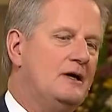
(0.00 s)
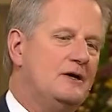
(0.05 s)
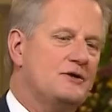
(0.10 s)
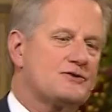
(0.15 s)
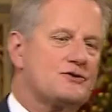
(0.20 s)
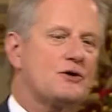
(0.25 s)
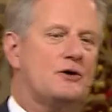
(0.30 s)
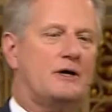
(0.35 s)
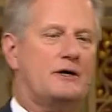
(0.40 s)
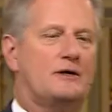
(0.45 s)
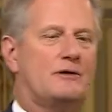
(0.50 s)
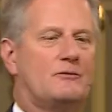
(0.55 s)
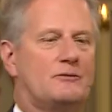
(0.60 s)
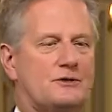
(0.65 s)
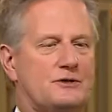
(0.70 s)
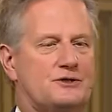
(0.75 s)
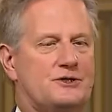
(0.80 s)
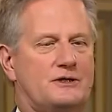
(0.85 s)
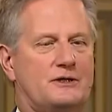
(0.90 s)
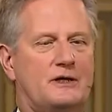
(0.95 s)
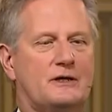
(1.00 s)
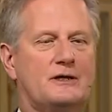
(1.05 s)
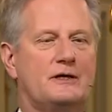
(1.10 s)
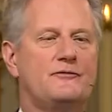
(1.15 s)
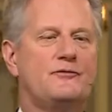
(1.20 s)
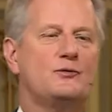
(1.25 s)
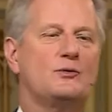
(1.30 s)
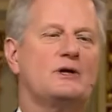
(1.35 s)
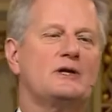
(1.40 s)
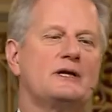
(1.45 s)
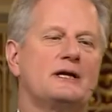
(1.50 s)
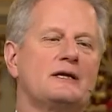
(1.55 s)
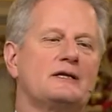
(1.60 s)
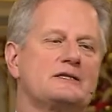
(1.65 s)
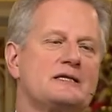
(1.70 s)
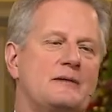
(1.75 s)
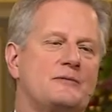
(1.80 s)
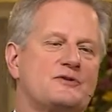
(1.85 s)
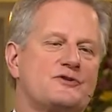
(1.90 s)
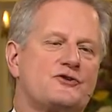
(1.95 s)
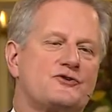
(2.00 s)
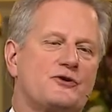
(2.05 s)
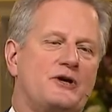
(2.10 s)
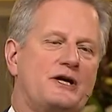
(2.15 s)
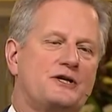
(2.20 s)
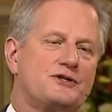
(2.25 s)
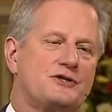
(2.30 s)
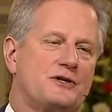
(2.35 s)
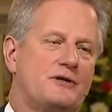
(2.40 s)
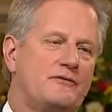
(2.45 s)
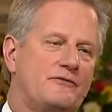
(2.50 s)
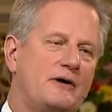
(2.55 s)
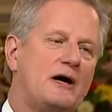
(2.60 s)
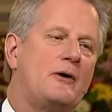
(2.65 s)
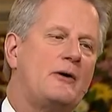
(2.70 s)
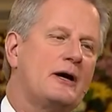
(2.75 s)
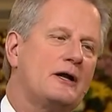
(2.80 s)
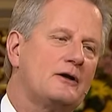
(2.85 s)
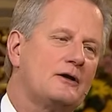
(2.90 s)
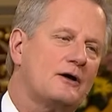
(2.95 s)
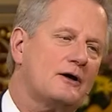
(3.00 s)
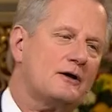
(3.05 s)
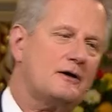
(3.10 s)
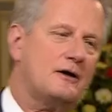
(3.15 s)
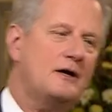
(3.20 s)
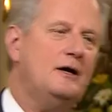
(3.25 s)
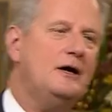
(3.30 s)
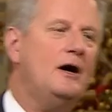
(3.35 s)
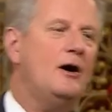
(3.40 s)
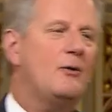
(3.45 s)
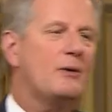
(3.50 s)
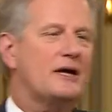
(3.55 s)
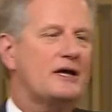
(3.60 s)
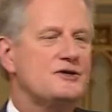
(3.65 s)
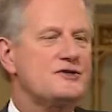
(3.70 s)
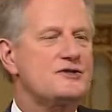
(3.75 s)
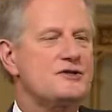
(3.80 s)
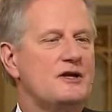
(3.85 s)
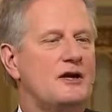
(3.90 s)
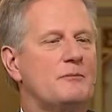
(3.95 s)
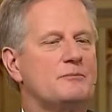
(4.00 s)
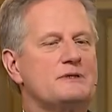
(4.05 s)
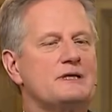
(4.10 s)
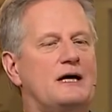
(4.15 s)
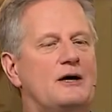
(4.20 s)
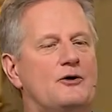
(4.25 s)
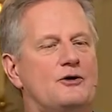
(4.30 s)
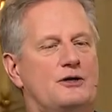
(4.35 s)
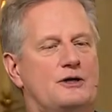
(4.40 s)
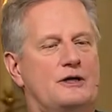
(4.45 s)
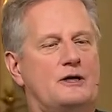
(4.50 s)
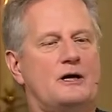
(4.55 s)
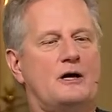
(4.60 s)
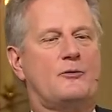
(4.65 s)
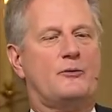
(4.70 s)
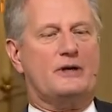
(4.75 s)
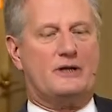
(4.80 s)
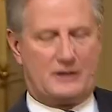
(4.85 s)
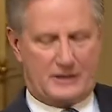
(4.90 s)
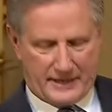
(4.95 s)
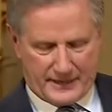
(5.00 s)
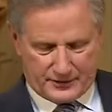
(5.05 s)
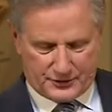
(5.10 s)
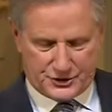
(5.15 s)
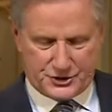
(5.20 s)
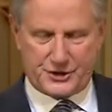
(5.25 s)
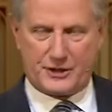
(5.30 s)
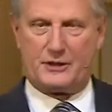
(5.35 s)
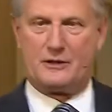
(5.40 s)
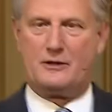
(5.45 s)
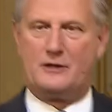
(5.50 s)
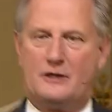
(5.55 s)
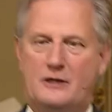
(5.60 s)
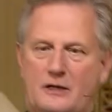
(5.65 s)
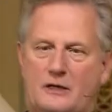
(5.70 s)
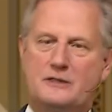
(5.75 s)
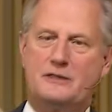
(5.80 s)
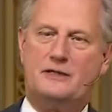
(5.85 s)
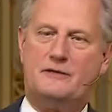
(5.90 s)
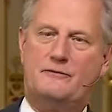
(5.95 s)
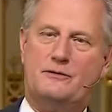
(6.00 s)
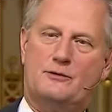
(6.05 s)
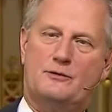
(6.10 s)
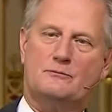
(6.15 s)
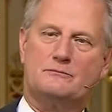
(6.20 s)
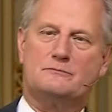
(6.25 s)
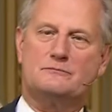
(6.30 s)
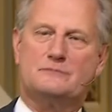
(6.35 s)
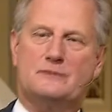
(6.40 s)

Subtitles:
So I'll give you a little demonstration of how I look when I slump down in our recliner chair in our TV room.